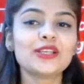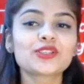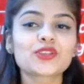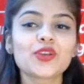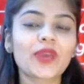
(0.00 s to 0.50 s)

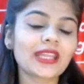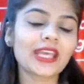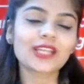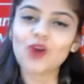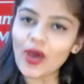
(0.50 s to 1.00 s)
So you can
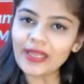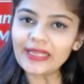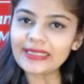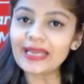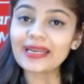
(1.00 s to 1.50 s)
get All
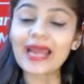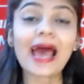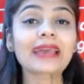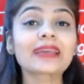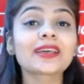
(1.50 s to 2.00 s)
India
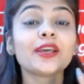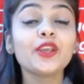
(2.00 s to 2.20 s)
rank,